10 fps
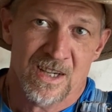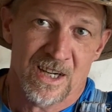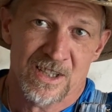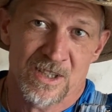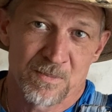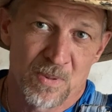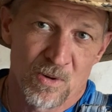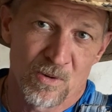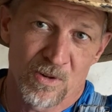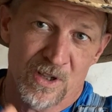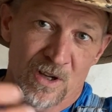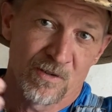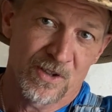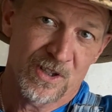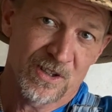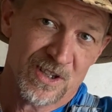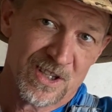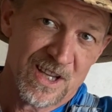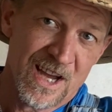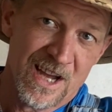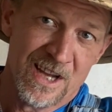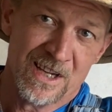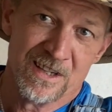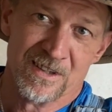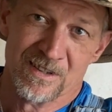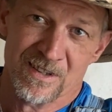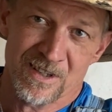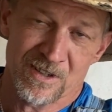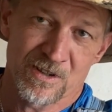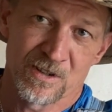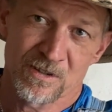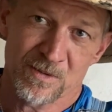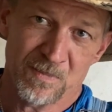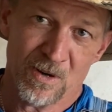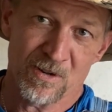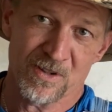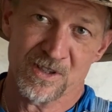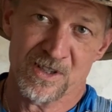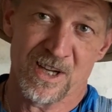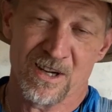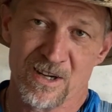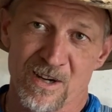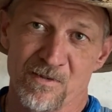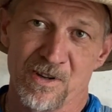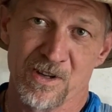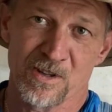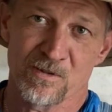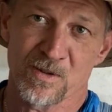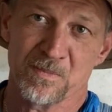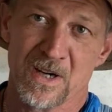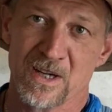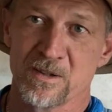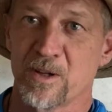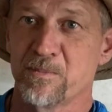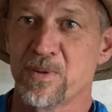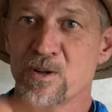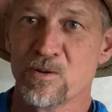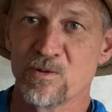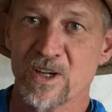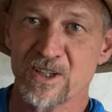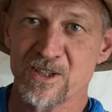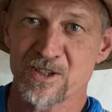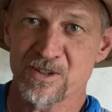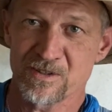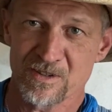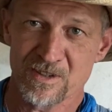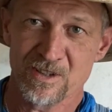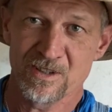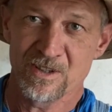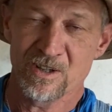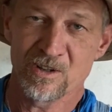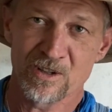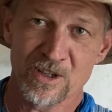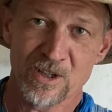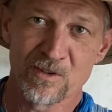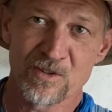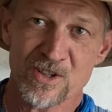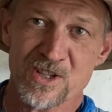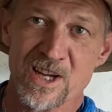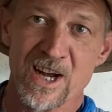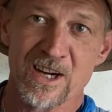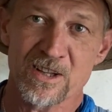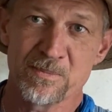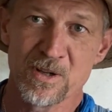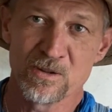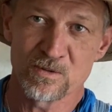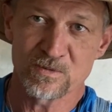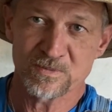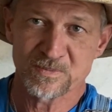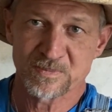I just pulled it over to the side and took the part that's down there running on the bottom of the pool, and I just hung it over the side of the pool.